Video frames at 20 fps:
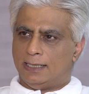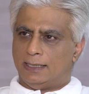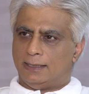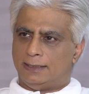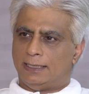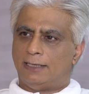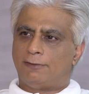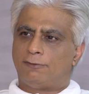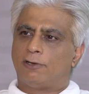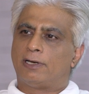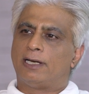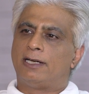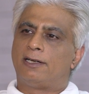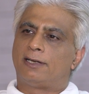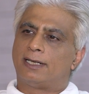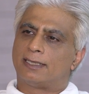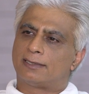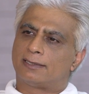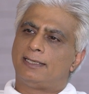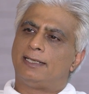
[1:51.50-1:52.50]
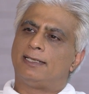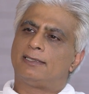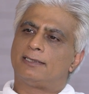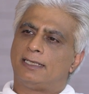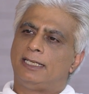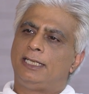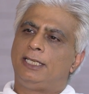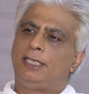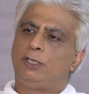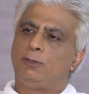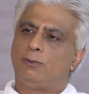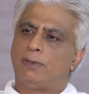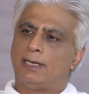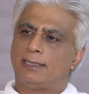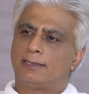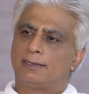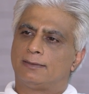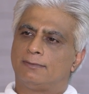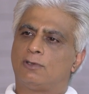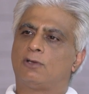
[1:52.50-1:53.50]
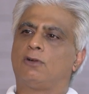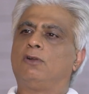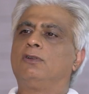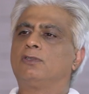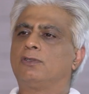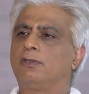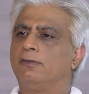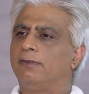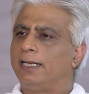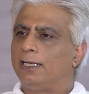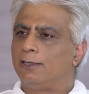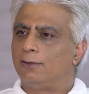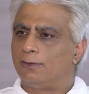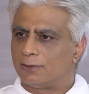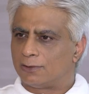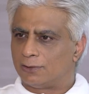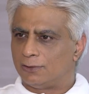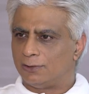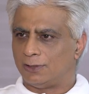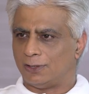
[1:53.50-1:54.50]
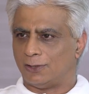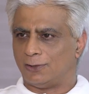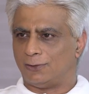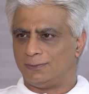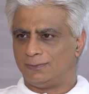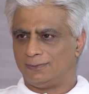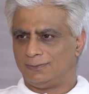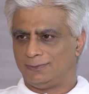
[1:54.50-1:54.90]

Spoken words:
Therefore, interest rates in US were also very close to zero